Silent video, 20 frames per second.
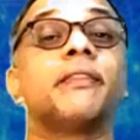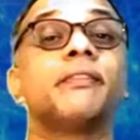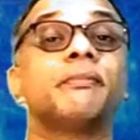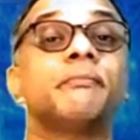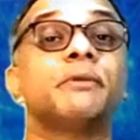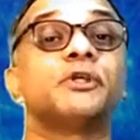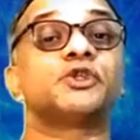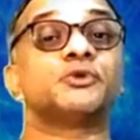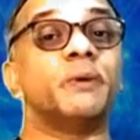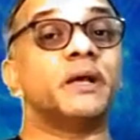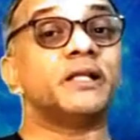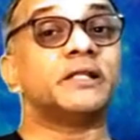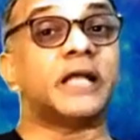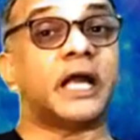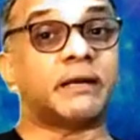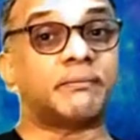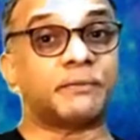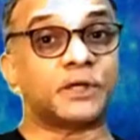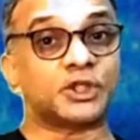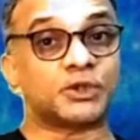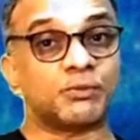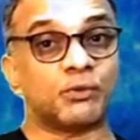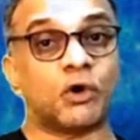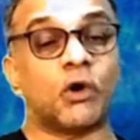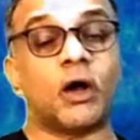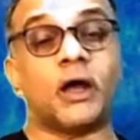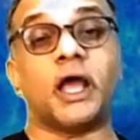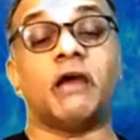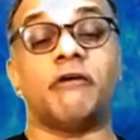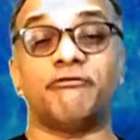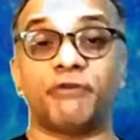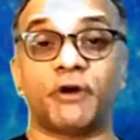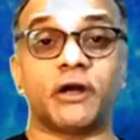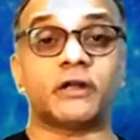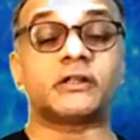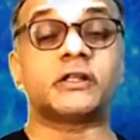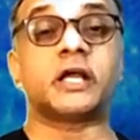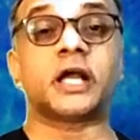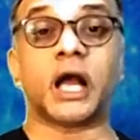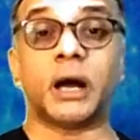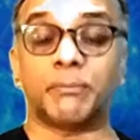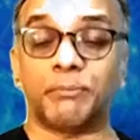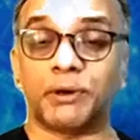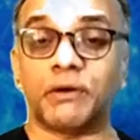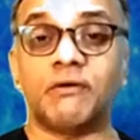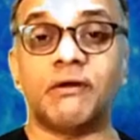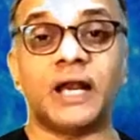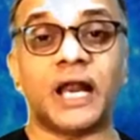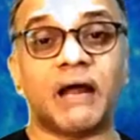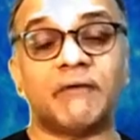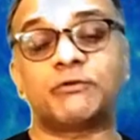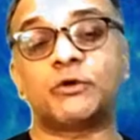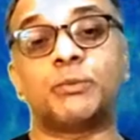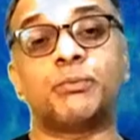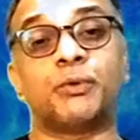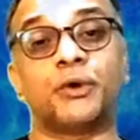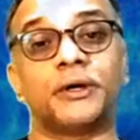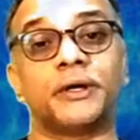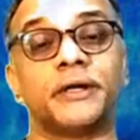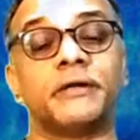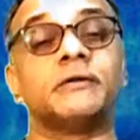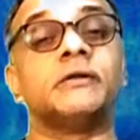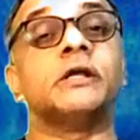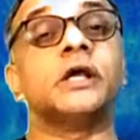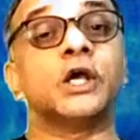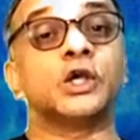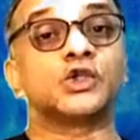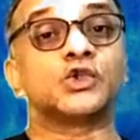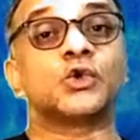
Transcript: which means that much more effort the couple will have to put in